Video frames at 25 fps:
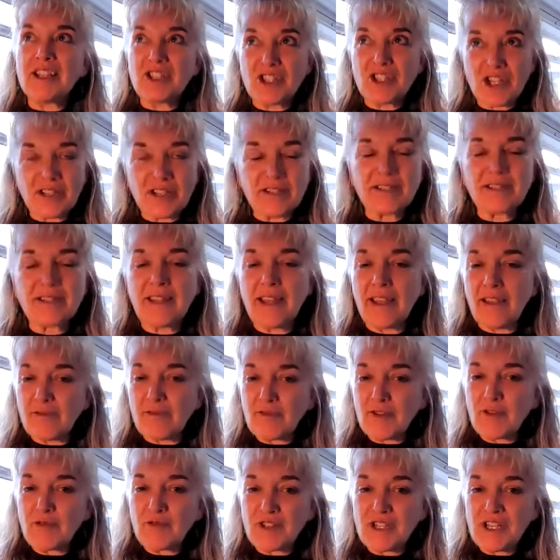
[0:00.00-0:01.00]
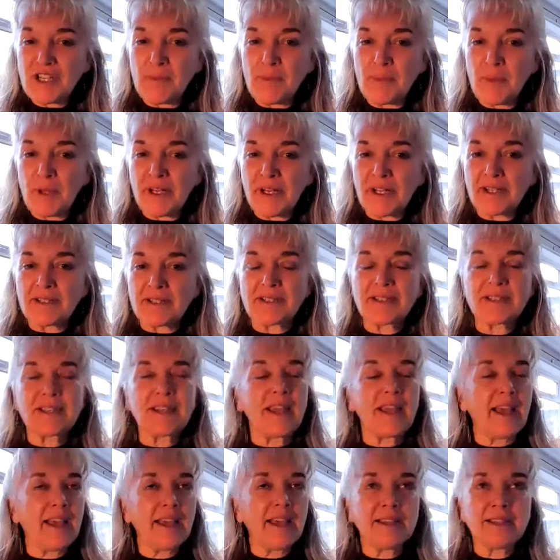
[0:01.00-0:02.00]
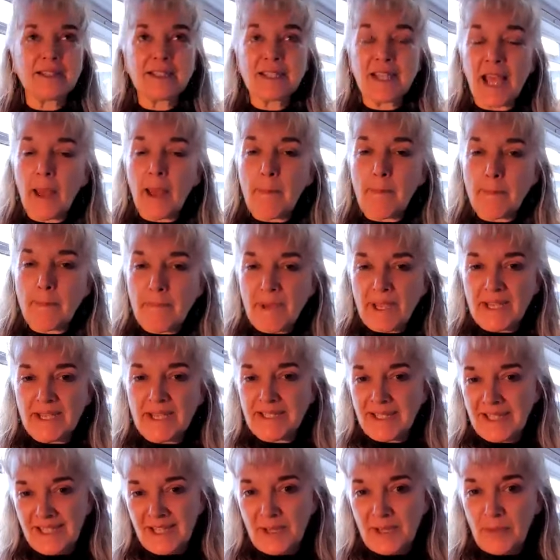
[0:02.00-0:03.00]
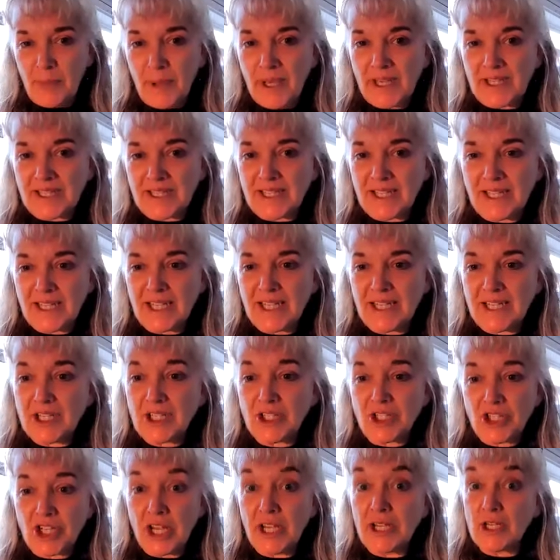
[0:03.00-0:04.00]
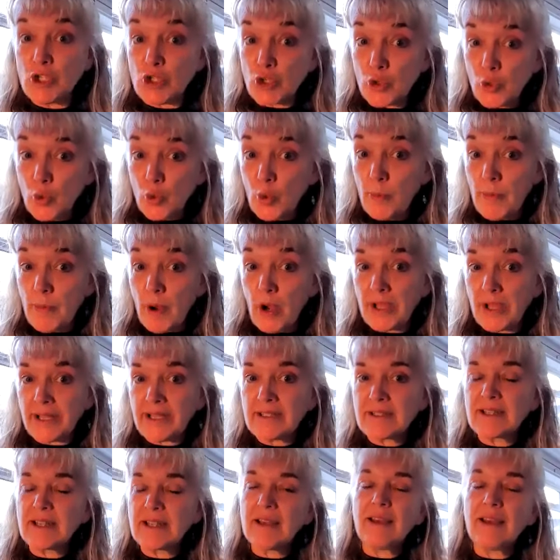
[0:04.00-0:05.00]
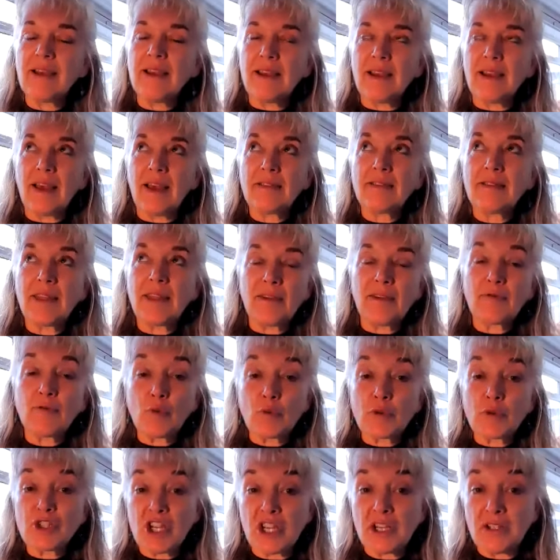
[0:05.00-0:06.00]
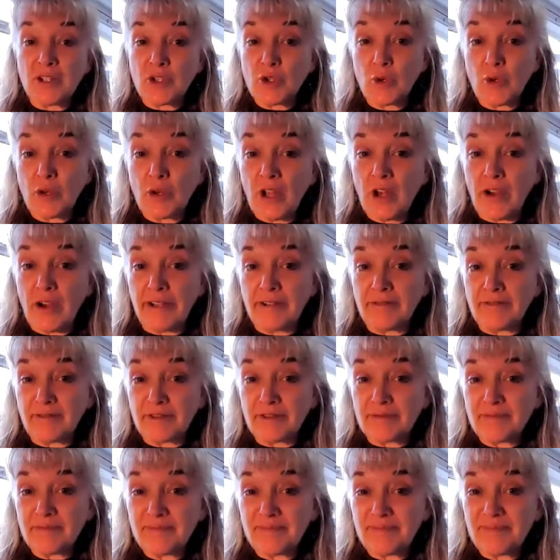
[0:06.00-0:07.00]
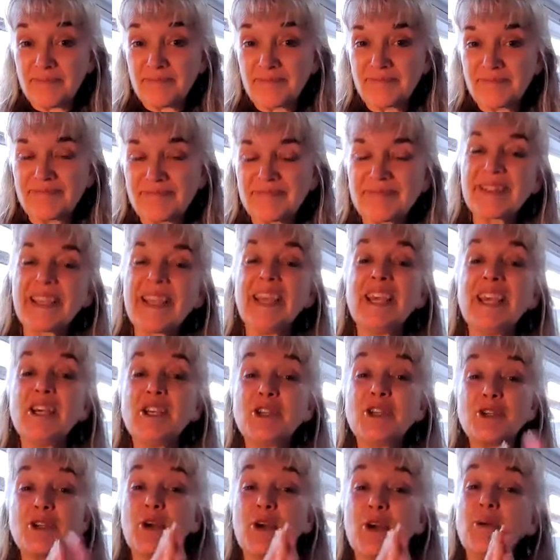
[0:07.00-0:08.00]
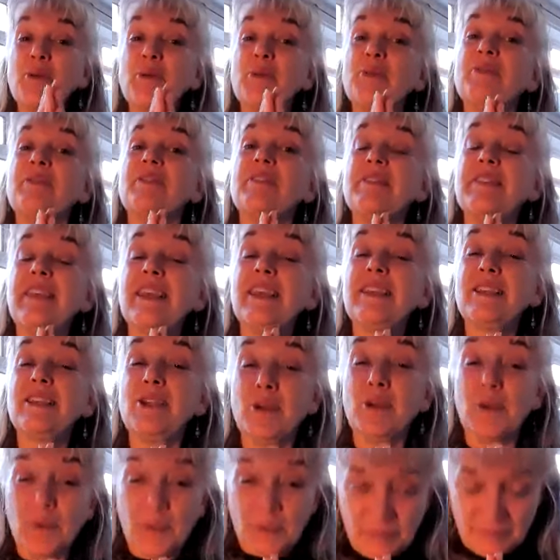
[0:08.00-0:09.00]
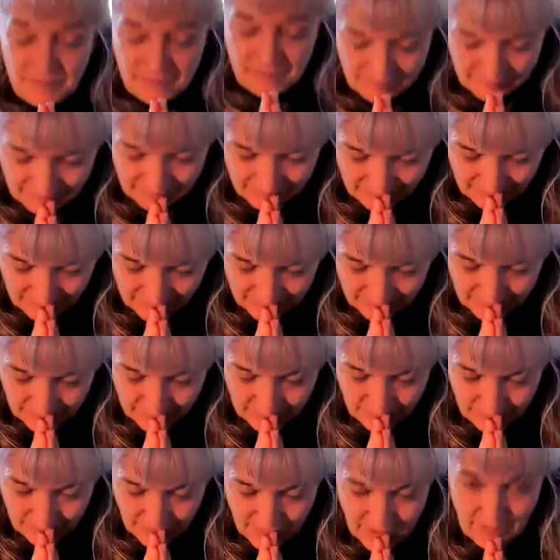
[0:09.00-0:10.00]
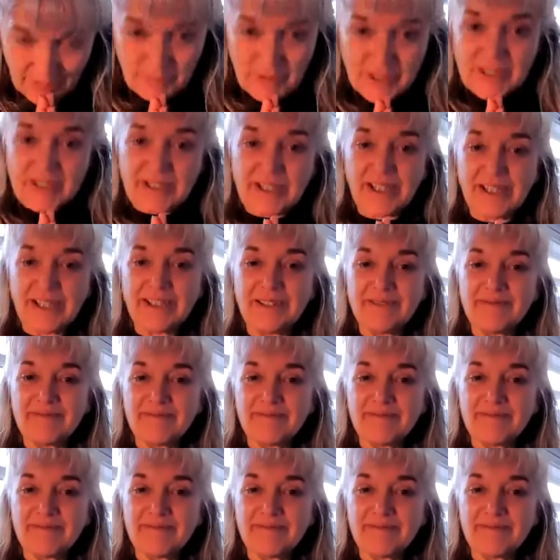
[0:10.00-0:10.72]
Just that 15 minutes has amazing capacity to change your mind and therefore change your life. So thank you. Namaste.